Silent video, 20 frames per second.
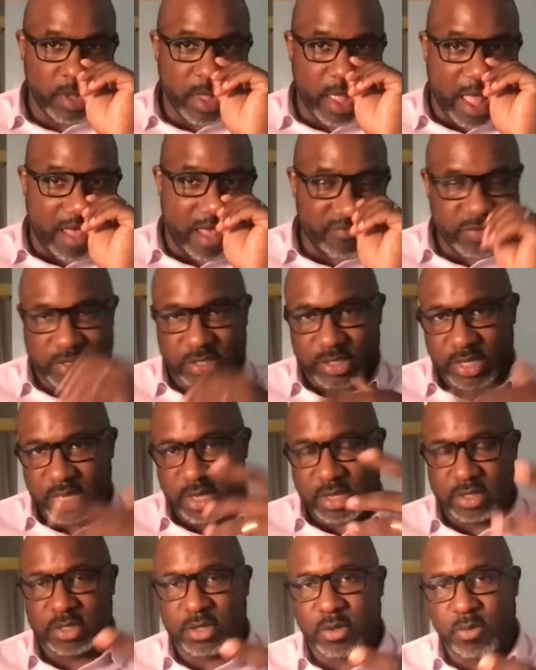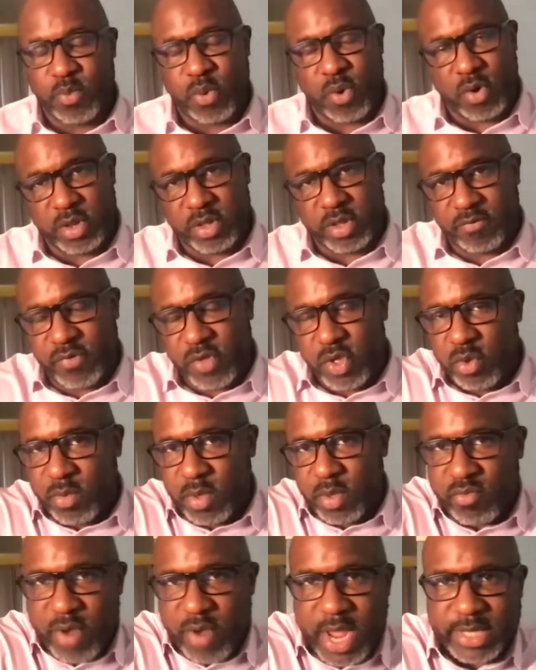obviously in support of
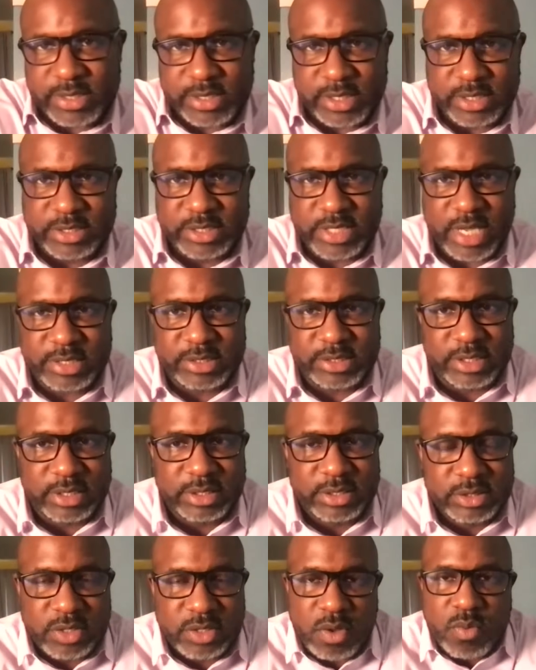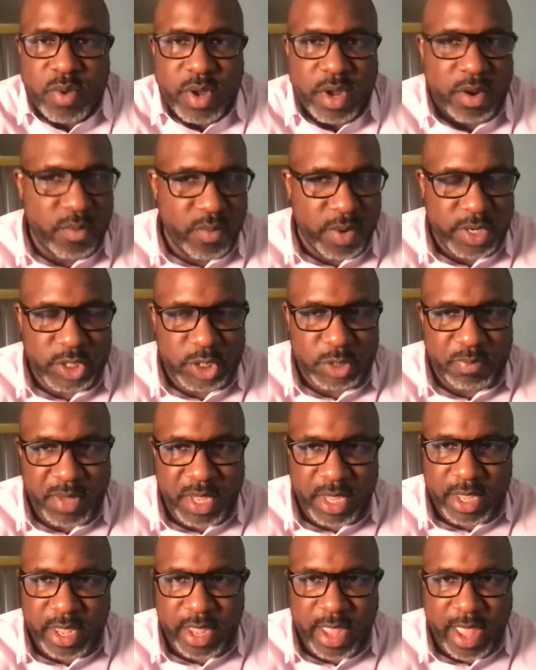human rights and justice. So we're
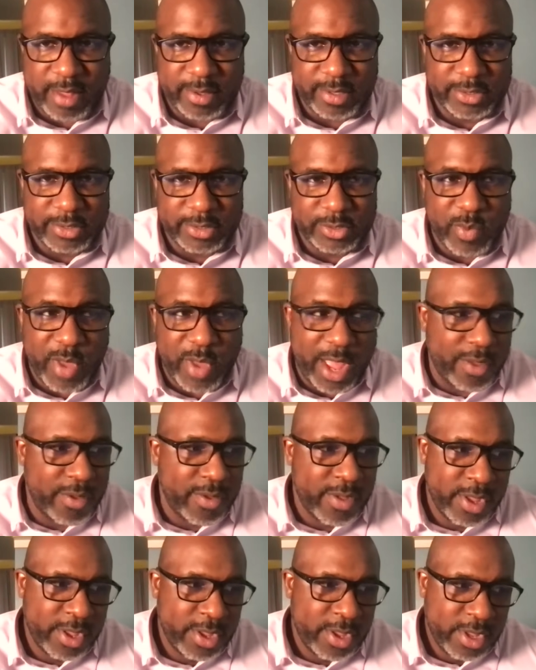speaking out as well.